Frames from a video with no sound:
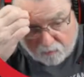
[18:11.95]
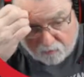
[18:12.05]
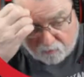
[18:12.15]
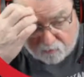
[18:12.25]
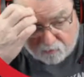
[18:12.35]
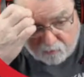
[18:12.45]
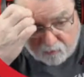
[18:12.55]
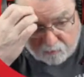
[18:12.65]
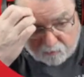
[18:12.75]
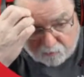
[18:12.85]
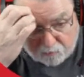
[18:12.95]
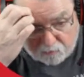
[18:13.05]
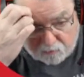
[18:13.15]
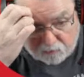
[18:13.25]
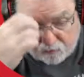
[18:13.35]
I just kind of threw it
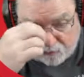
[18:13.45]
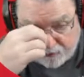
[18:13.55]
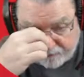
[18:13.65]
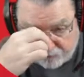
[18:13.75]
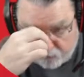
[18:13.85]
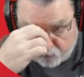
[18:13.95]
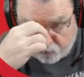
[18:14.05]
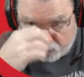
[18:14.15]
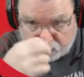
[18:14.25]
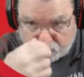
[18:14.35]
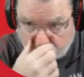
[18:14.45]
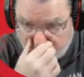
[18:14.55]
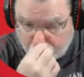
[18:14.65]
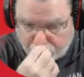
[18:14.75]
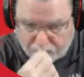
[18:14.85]
together. I have some thoughts on
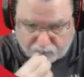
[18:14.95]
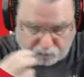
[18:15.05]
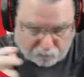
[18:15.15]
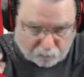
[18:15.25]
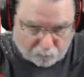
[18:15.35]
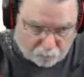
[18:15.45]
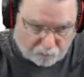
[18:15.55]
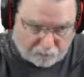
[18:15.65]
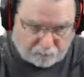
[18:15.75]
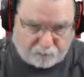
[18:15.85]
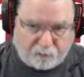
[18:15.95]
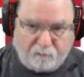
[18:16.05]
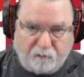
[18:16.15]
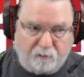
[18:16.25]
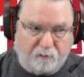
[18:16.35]
a real
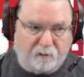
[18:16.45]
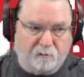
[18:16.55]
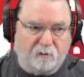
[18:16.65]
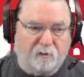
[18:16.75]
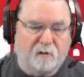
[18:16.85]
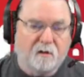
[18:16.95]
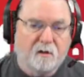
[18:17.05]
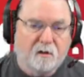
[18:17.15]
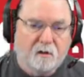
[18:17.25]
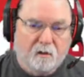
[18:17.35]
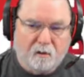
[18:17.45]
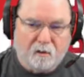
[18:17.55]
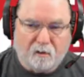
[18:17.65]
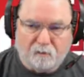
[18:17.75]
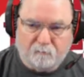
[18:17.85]
thumbnail that I want.
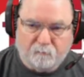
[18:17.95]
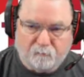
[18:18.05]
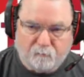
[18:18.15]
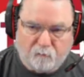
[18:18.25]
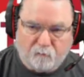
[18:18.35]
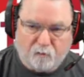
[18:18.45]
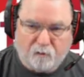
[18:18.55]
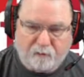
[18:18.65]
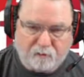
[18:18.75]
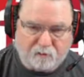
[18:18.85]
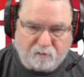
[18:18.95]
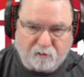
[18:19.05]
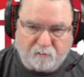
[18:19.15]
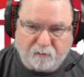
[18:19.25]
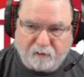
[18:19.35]
Or I may just
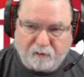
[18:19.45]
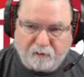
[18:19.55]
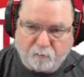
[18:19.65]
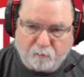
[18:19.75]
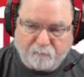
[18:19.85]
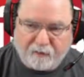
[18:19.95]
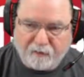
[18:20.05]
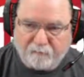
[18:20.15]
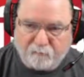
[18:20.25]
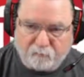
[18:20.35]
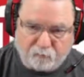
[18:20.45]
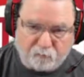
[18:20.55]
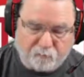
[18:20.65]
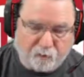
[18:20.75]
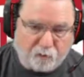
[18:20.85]
keep making 4 or 5 and do a
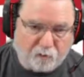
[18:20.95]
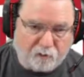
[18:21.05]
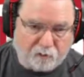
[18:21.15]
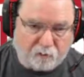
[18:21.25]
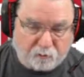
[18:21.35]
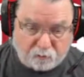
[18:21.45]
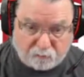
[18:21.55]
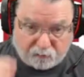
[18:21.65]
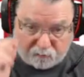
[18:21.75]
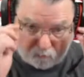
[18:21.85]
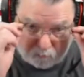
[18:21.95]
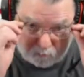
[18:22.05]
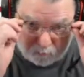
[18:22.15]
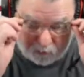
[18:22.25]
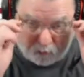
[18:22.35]
poll on YouTube and
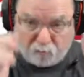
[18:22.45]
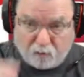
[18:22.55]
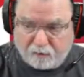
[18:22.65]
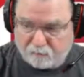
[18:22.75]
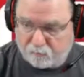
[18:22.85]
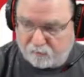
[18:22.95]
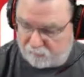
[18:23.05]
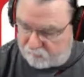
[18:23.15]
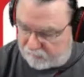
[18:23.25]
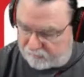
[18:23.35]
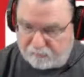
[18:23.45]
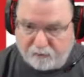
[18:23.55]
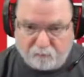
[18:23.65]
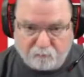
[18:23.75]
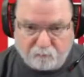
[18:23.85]
see who likes what the best. I
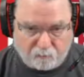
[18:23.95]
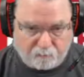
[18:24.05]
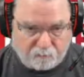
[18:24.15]
don't know.